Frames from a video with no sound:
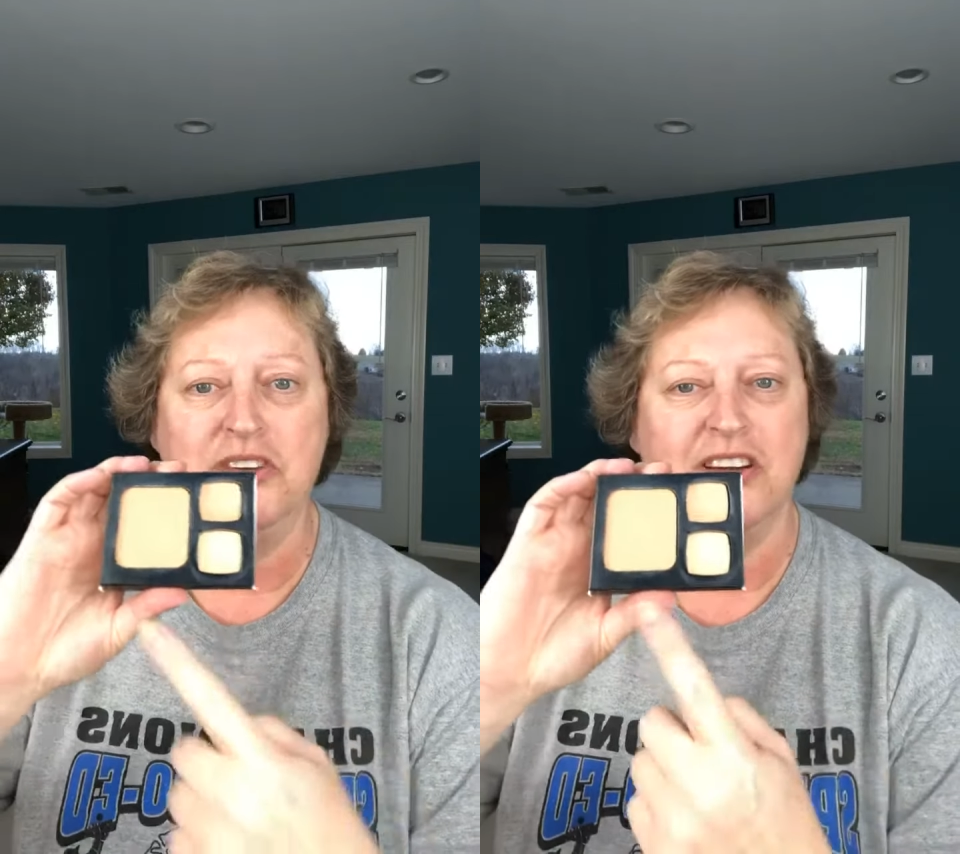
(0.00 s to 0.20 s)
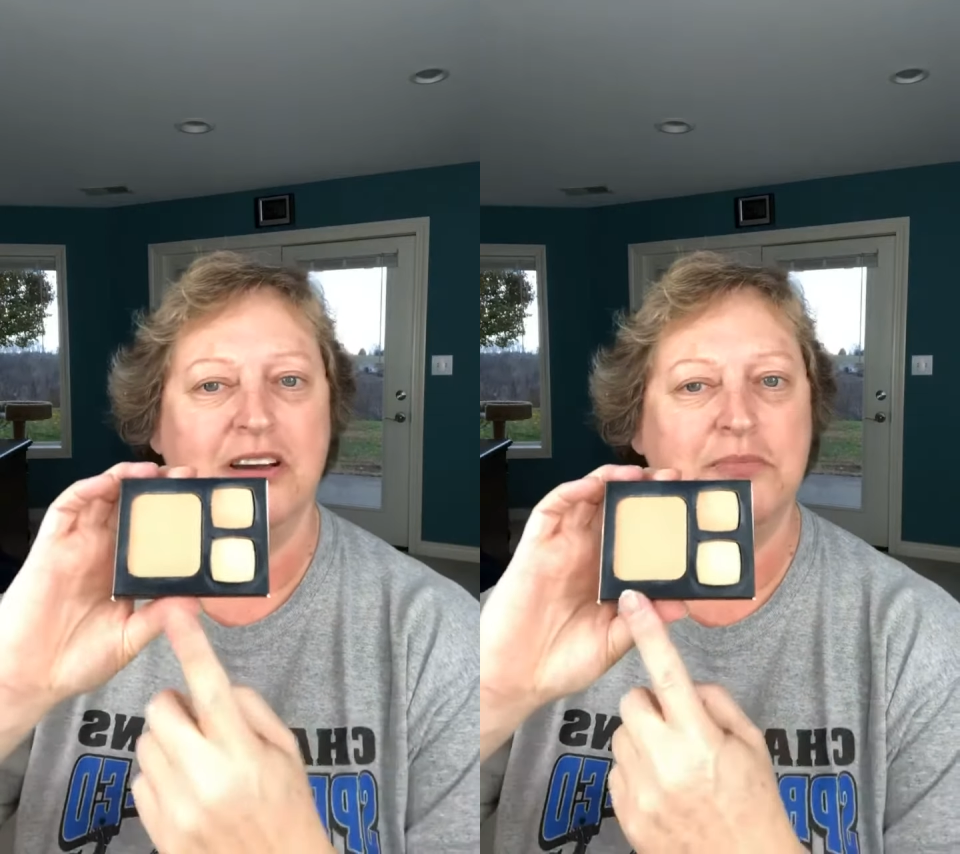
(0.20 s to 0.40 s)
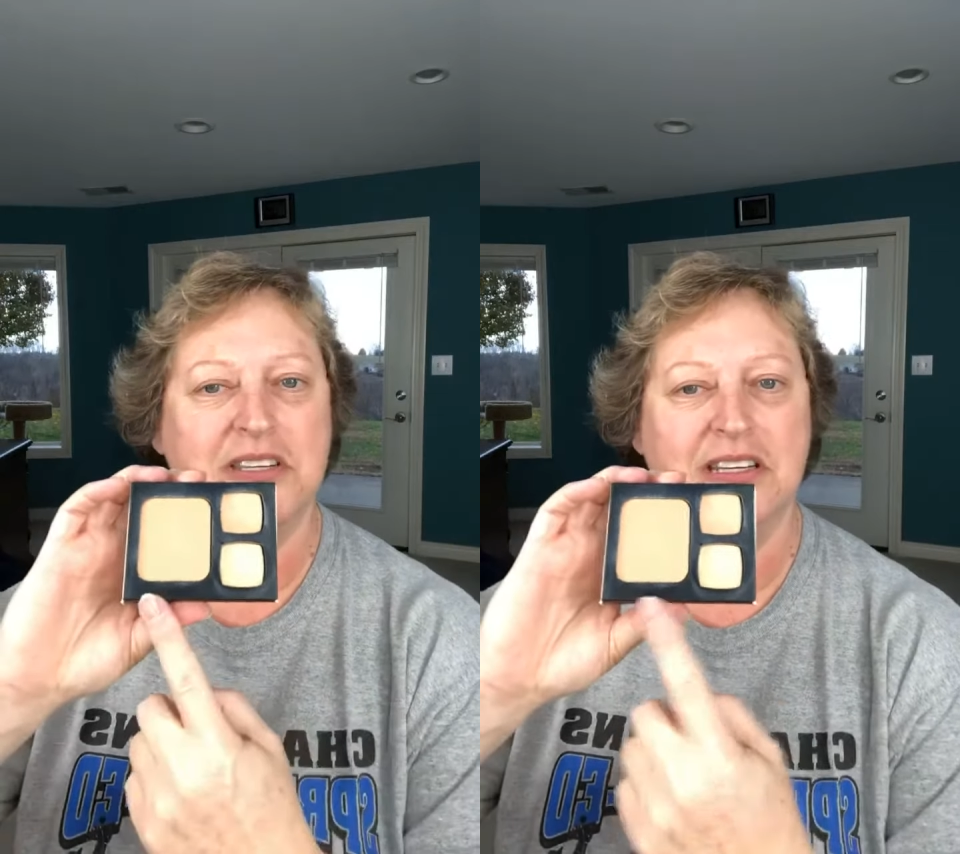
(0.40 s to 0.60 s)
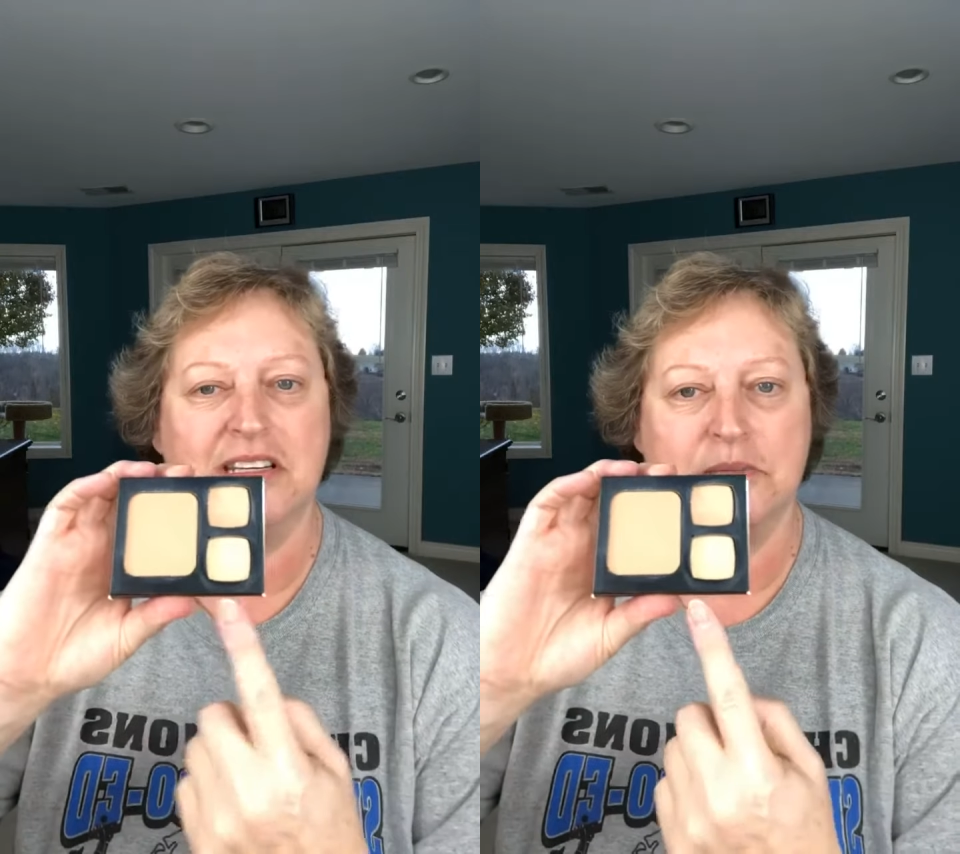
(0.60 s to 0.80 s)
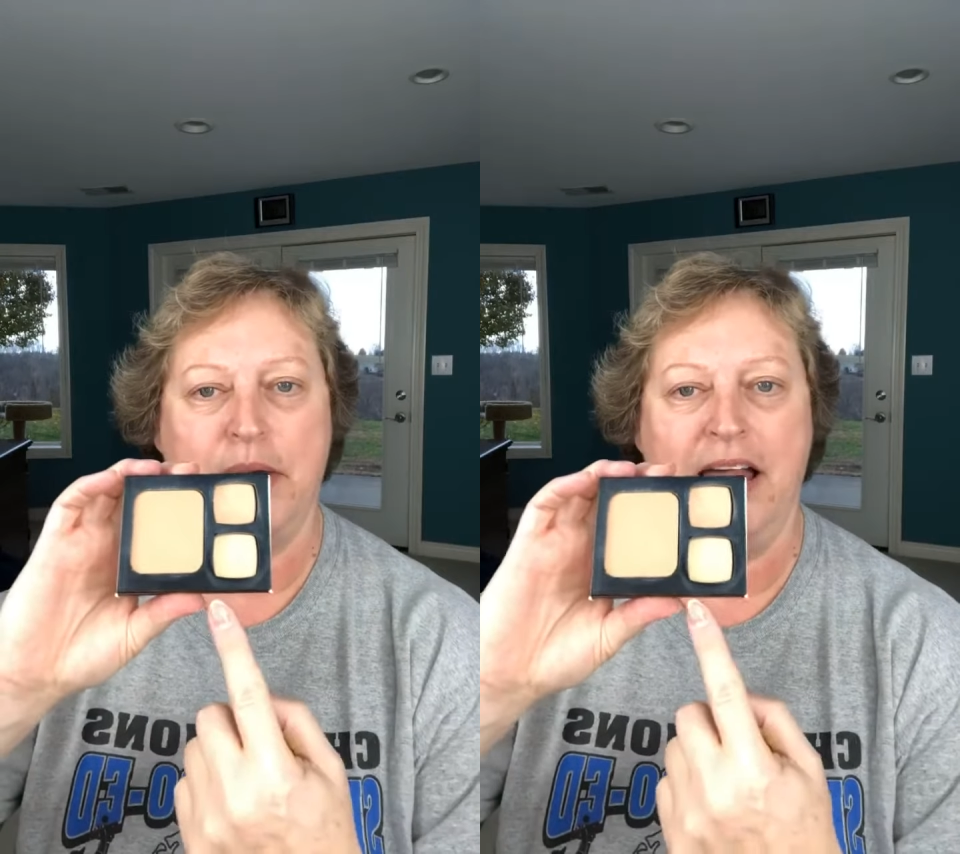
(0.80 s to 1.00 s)
comes in this
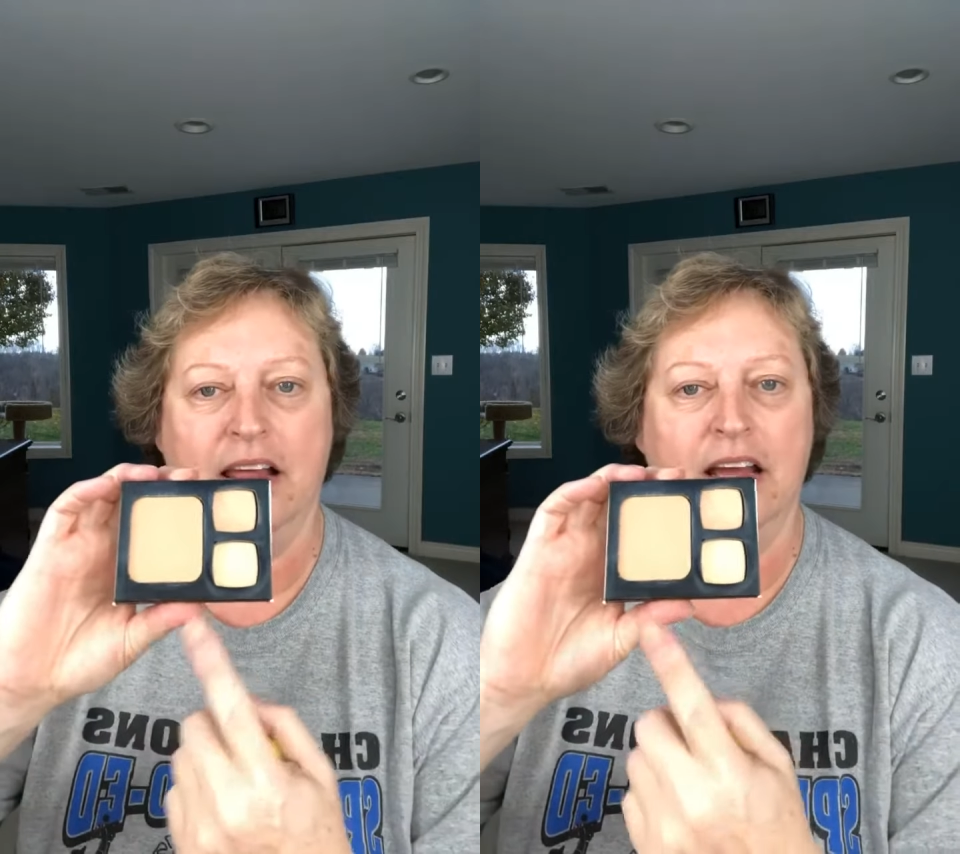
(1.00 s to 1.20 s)
palette